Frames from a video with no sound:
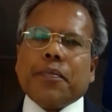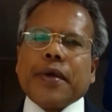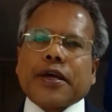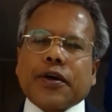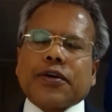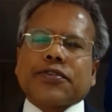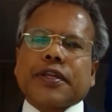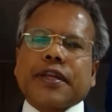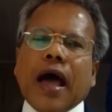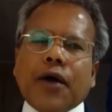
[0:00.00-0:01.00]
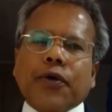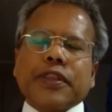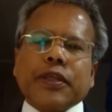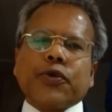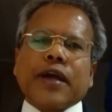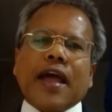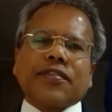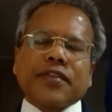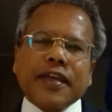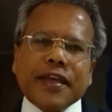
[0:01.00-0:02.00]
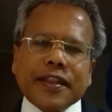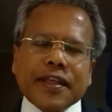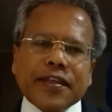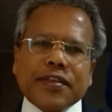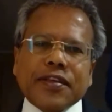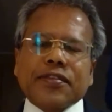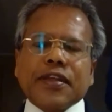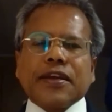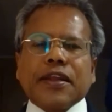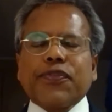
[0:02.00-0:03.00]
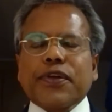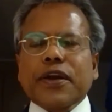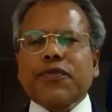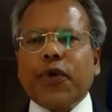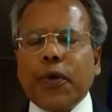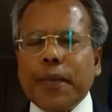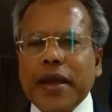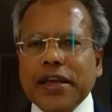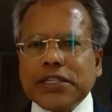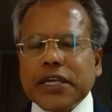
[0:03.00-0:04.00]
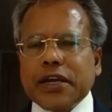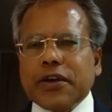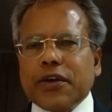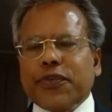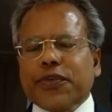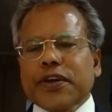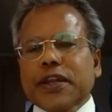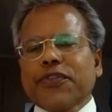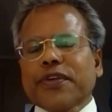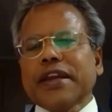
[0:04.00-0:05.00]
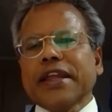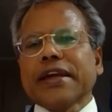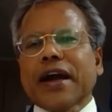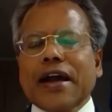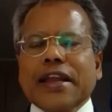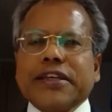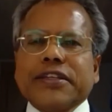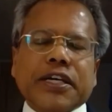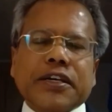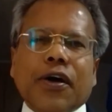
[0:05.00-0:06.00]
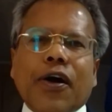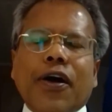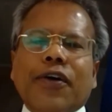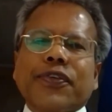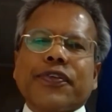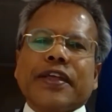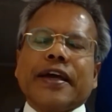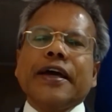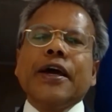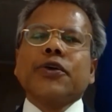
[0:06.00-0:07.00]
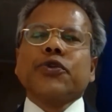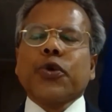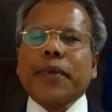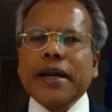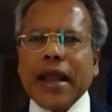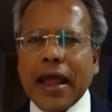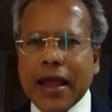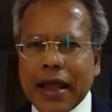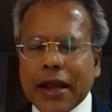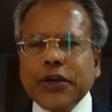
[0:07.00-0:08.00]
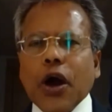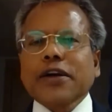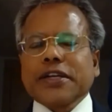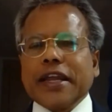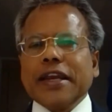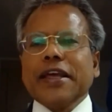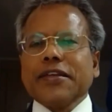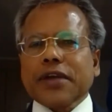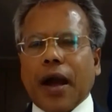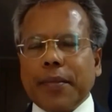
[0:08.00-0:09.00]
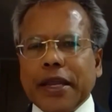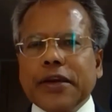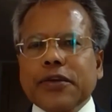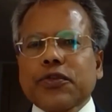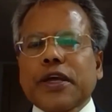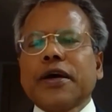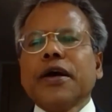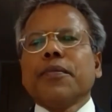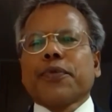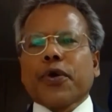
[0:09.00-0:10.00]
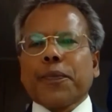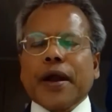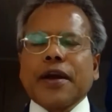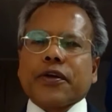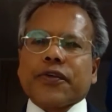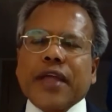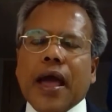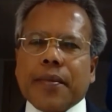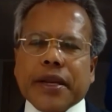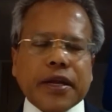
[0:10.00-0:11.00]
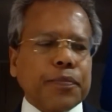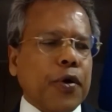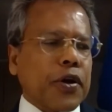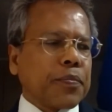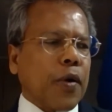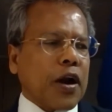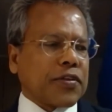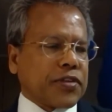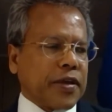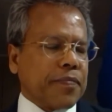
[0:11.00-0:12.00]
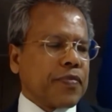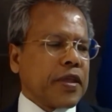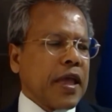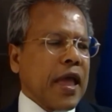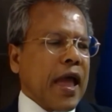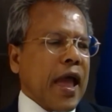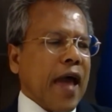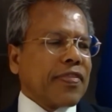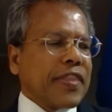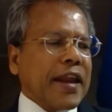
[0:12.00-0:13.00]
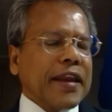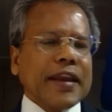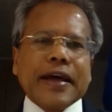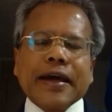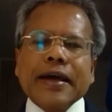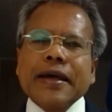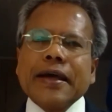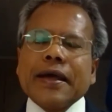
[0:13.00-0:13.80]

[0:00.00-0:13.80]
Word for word: because now you can see this is the different formation of different incarnation of the Truman doctrine is coming to the forefront of the American foreign policy. And then uh,